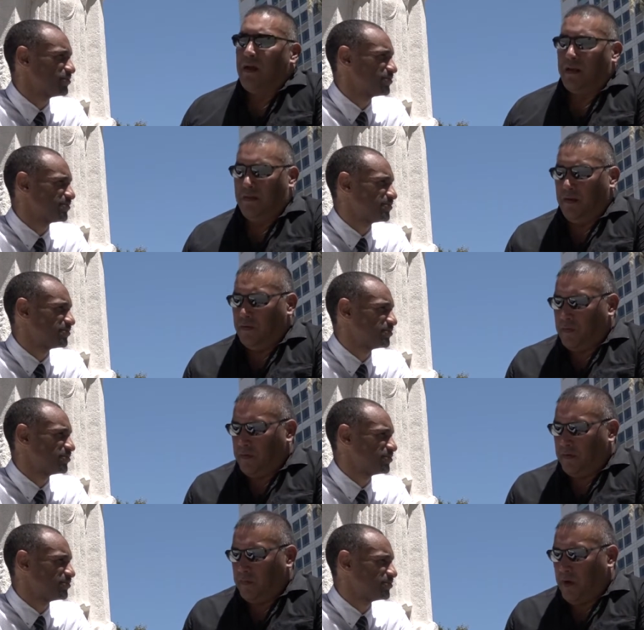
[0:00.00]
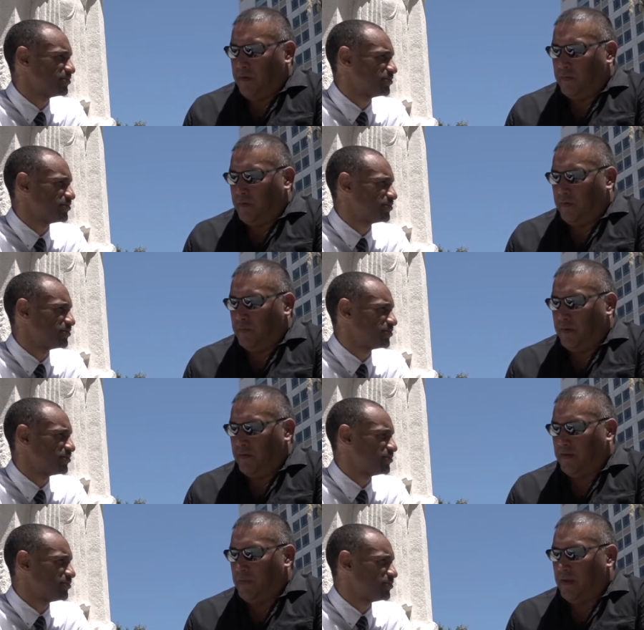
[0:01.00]
Speaker 1: And I think to what to watch for is
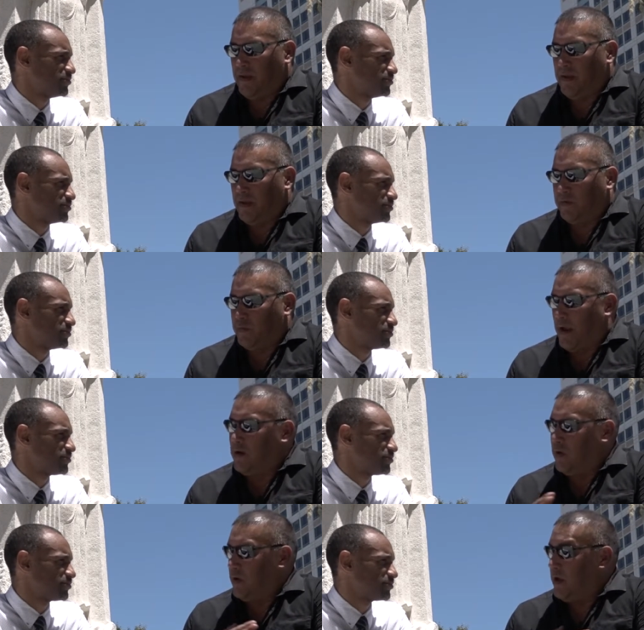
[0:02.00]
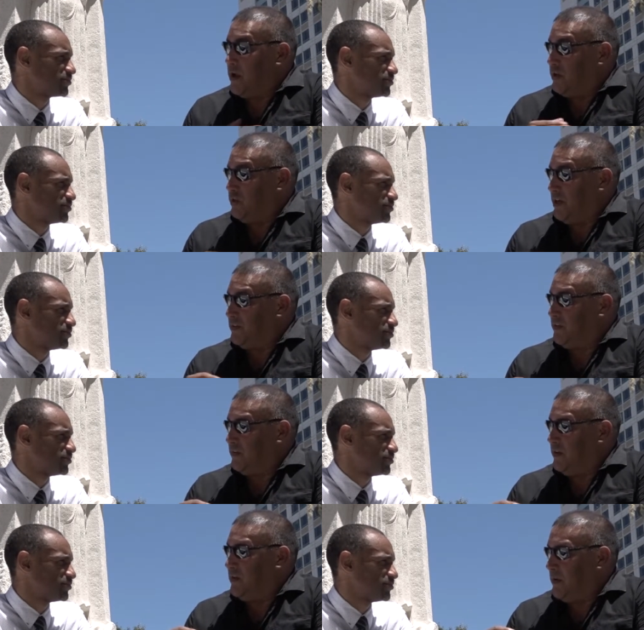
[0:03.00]
when somebody gets what I call
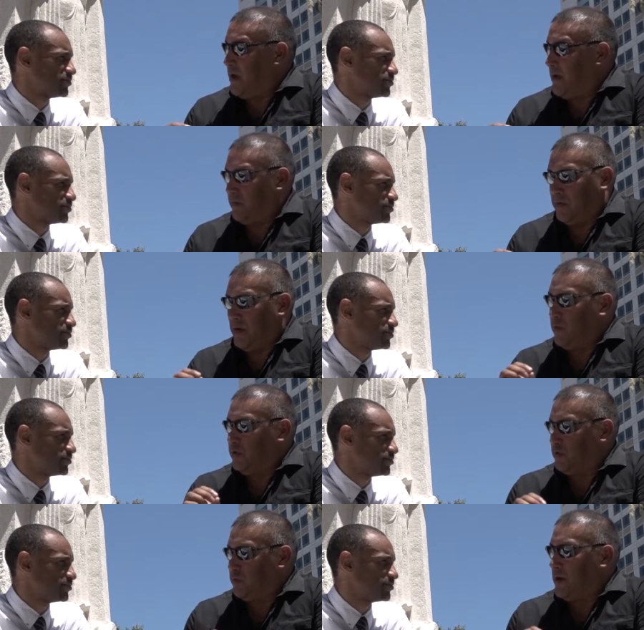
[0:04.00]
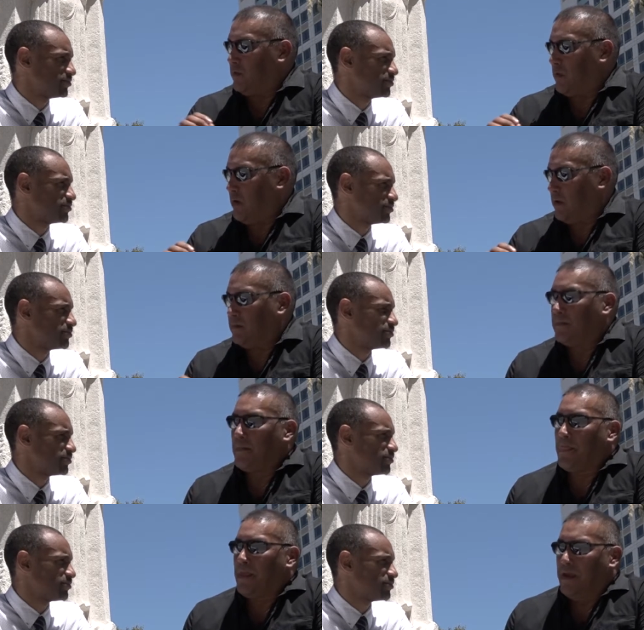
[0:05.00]
justice-seeking behavior. They want to right a wrong,
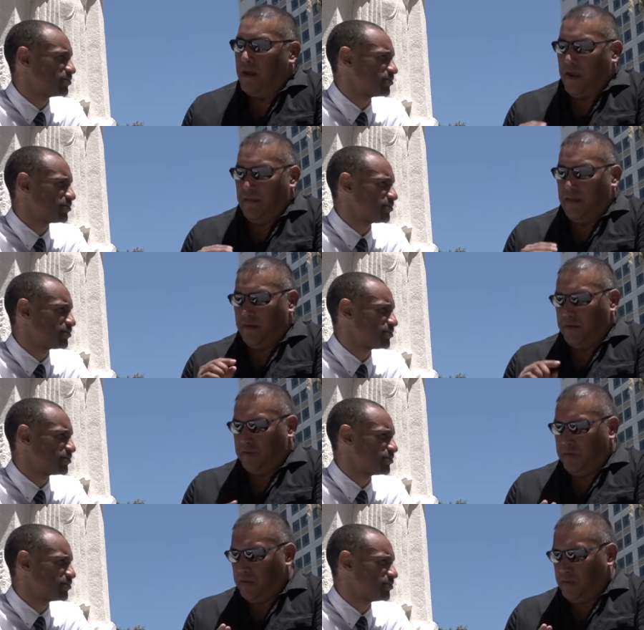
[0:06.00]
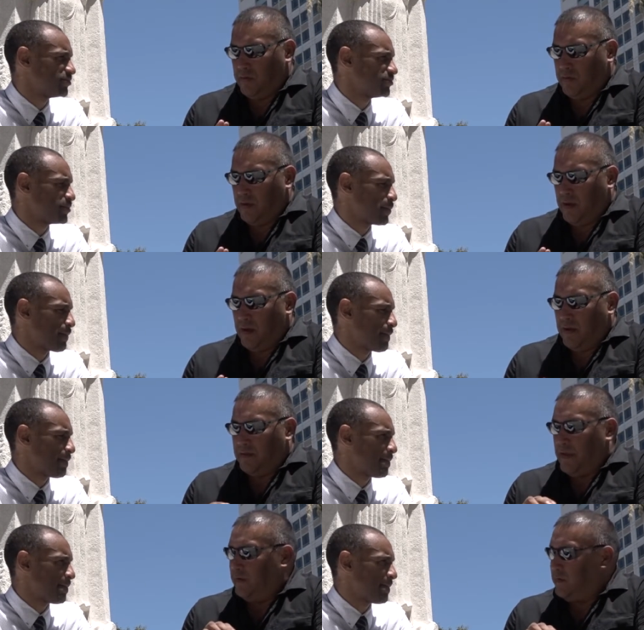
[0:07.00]
and then two,
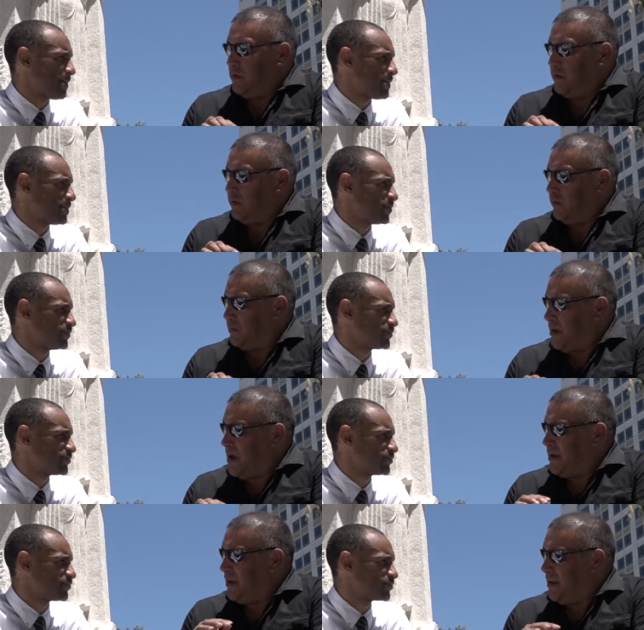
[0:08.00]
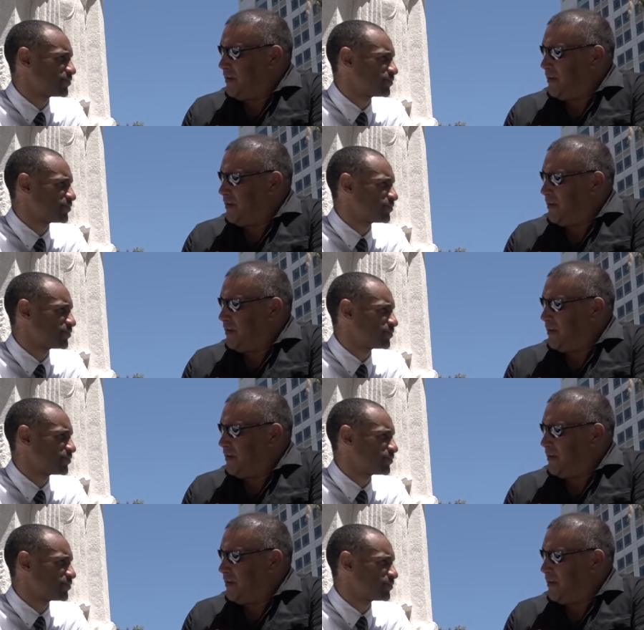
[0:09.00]
they start displaying an